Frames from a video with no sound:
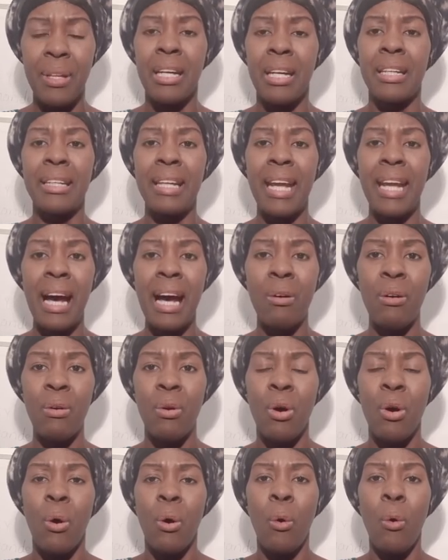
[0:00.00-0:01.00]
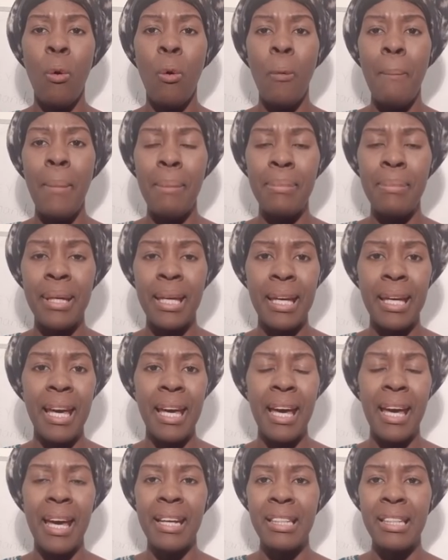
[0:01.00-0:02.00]
Now, ou même ki
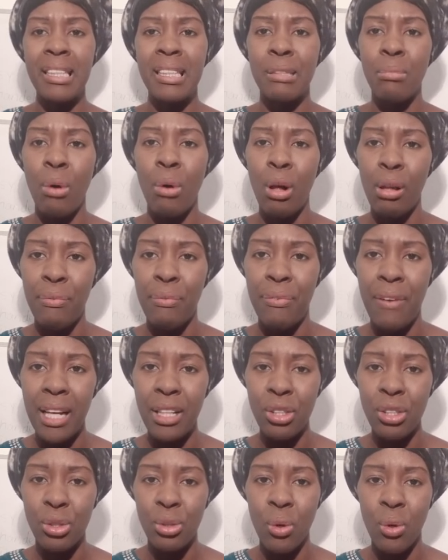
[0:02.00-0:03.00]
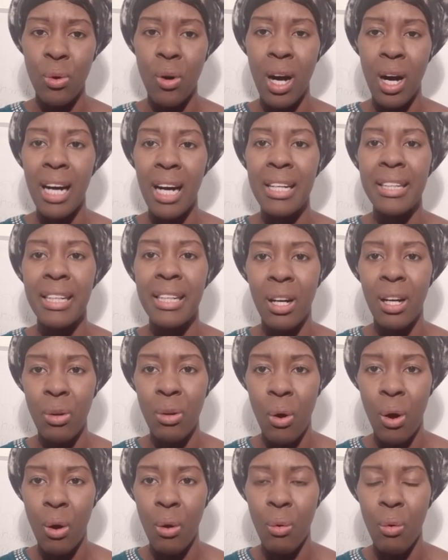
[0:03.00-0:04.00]
gen small vessel an dan
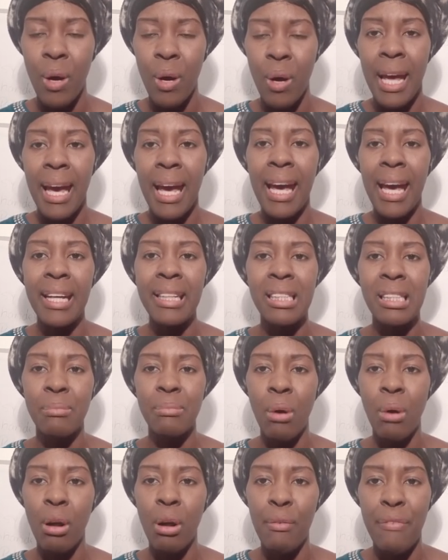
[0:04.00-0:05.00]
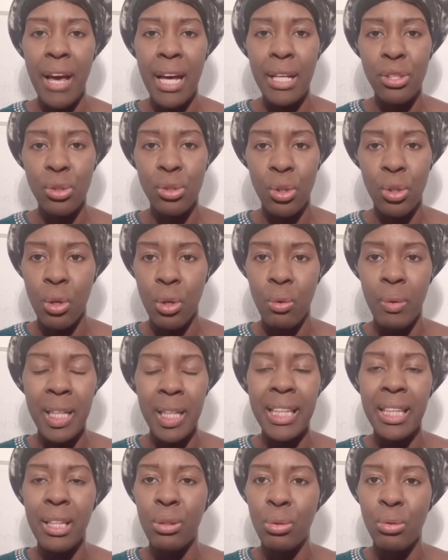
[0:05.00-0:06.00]
kòw, e small vessel yo
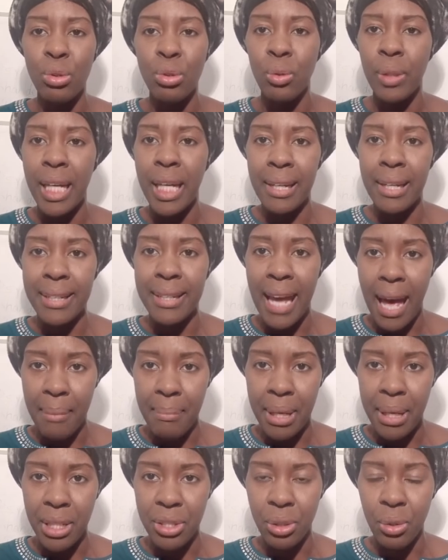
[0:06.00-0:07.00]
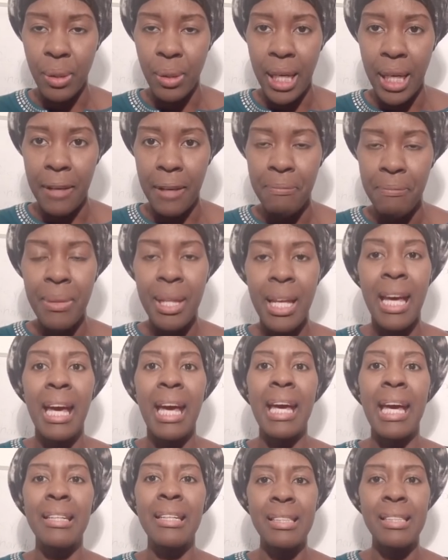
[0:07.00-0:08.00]
wi ki toujou get damaged, okay?
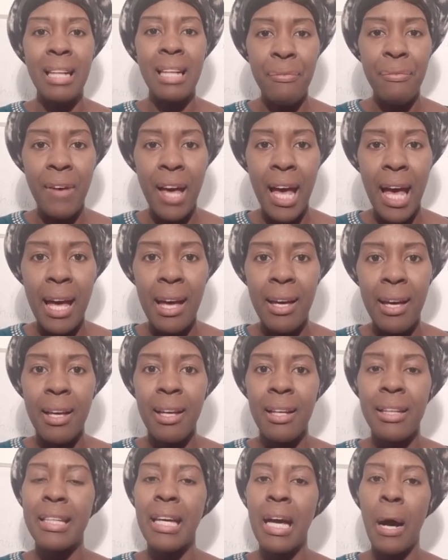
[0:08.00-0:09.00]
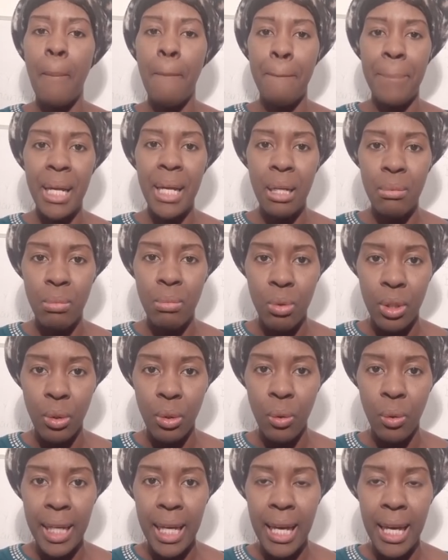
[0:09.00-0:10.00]
E sa fè gen an pil moun,
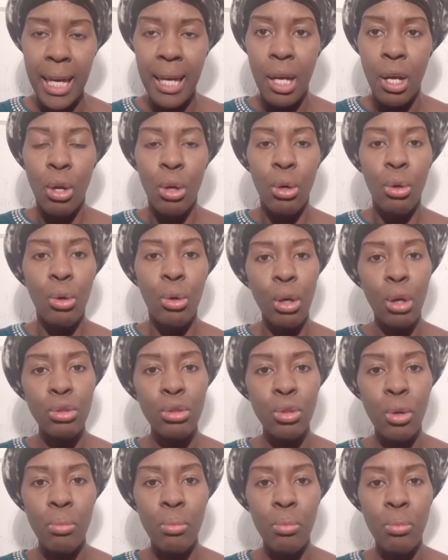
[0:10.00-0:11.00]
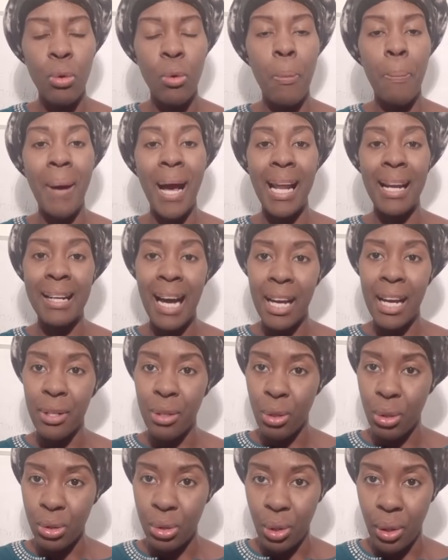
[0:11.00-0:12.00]
ok? Lò son moun ou pal kay
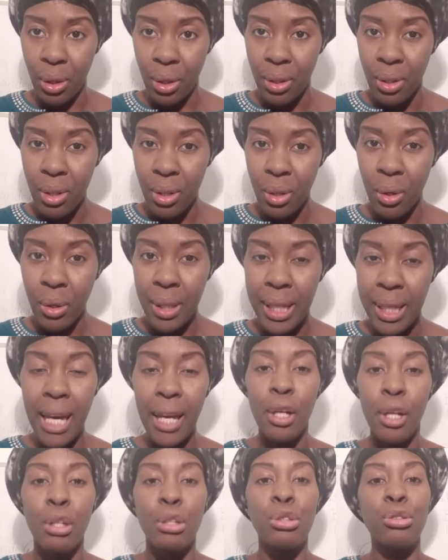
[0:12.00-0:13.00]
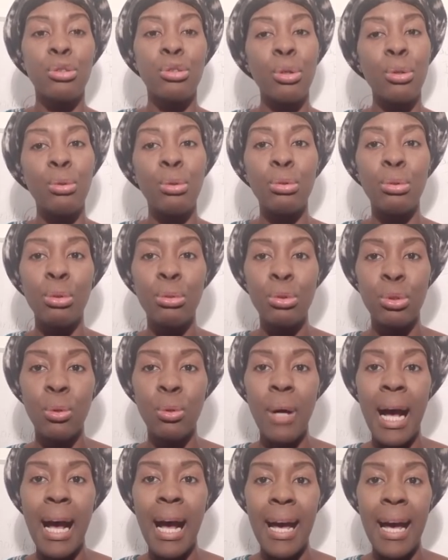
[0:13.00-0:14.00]
doktor, ok? Suk ou
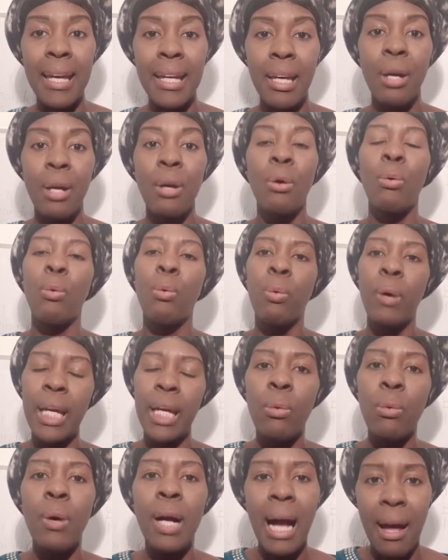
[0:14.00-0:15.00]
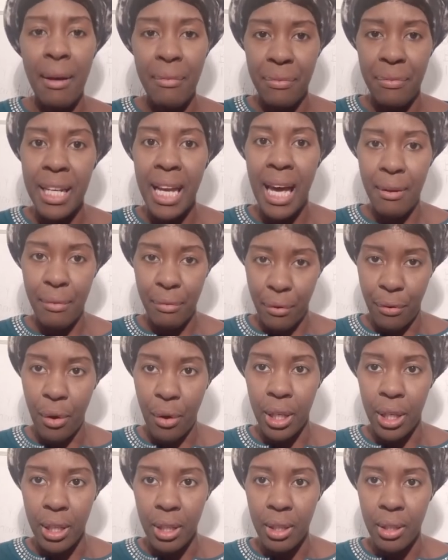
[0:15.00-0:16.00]
toujou hay, wi ou ka vin
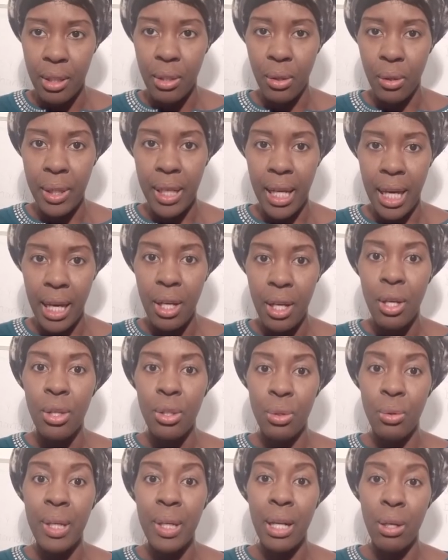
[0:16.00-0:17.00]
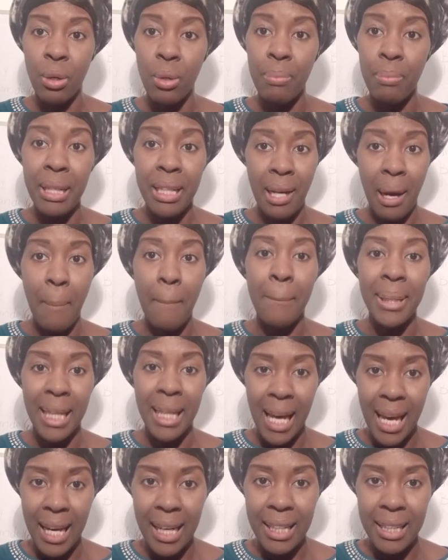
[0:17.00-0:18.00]
aveug, ok? You can become
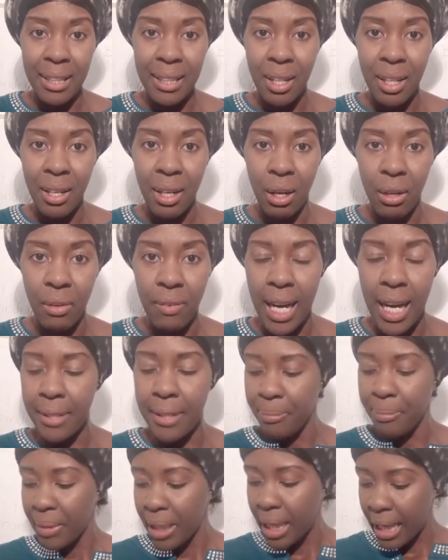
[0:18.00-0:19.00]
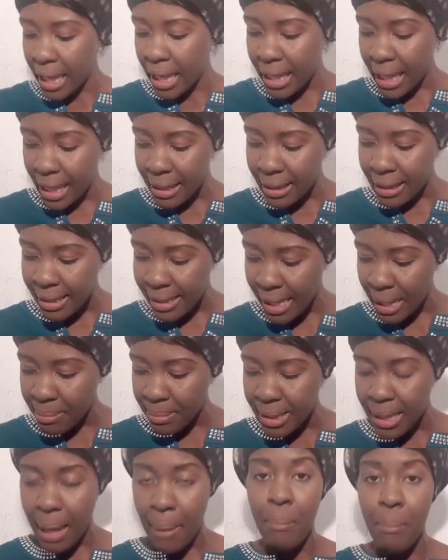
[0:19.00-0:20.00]
blind, alright? And at the same
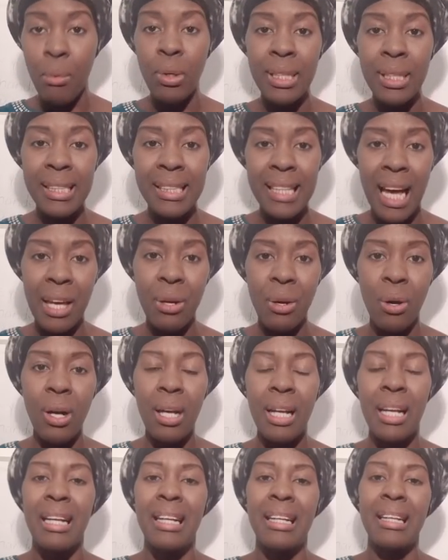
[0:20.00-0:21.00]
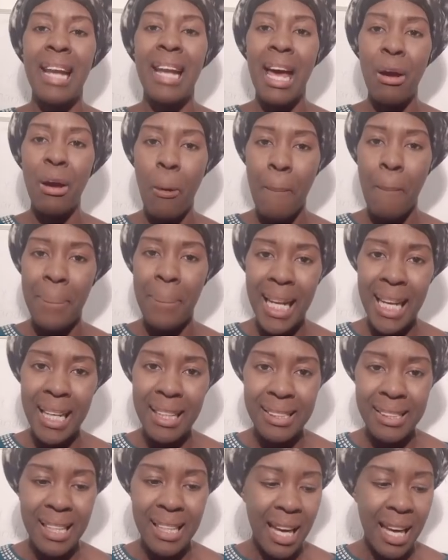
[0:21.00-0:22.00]
time, moun sa yo, lè yo
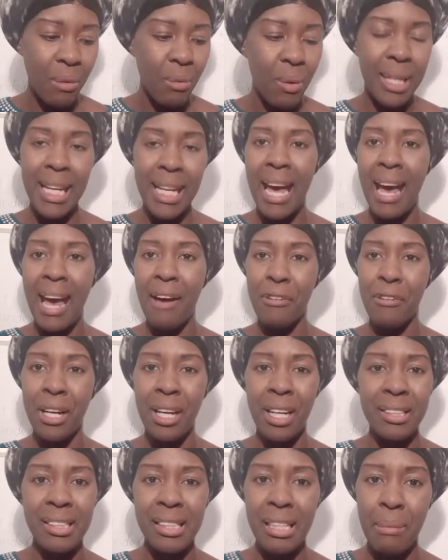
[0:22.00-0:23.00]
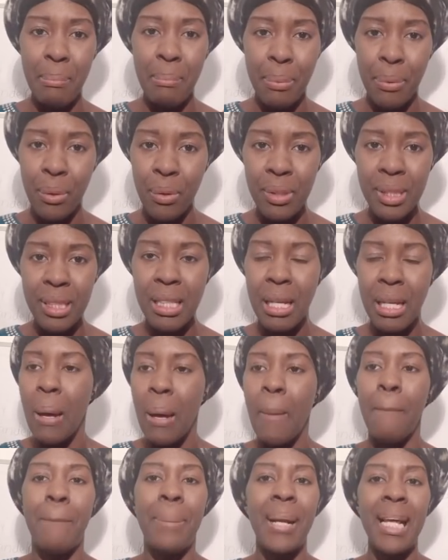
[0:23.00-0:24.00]
blese, when they have cuts and bruises,
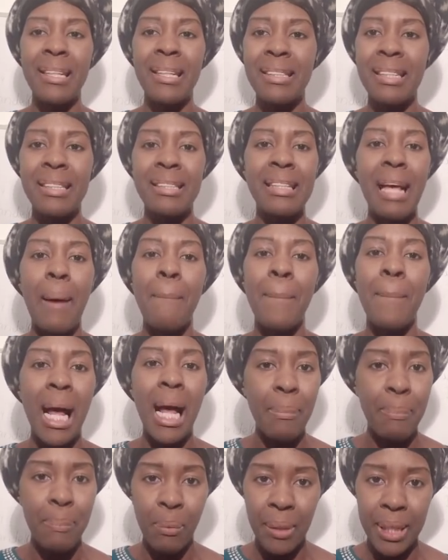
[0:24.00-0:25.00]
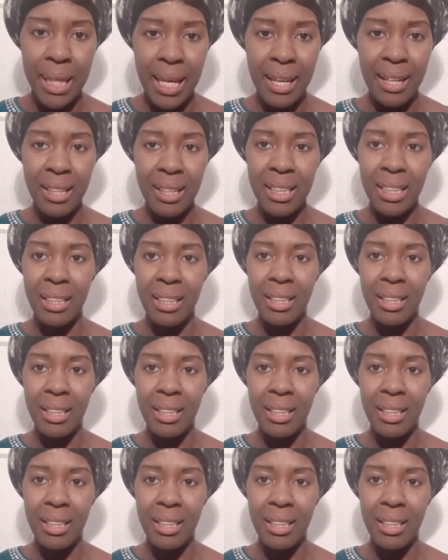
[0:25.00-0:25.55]
blese sa mal pou geri.